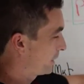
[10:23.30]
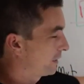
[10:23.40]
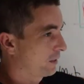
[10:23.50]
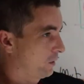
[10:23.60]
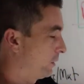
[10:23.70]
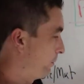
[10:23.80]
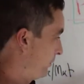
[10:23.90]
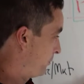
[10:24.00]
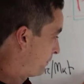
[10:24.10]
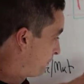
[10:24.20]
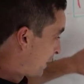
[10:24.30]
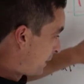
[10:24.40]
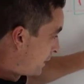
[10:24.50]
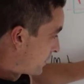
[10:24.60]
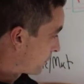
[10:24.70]
I get the copy done?
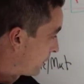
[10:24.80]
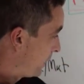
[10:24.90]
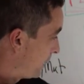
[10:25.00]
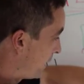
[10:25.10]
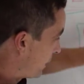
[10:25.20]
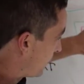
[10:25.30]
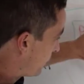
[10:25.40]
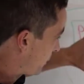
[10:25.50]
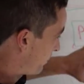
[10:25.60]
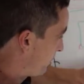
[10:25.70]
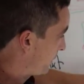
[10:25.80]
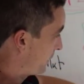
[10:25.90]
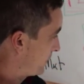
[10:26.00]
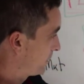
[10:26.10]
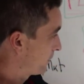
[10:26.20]
So a lot of people
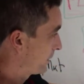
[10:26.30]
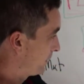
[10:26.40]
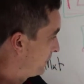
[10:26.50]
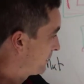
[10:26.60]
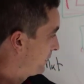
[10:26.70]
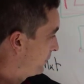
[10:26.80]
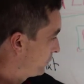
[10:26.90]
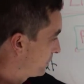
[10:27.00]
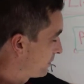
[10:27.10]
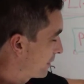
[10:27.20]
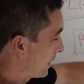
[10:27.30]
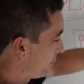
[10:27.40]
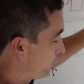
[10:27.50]
get stuck at these stages.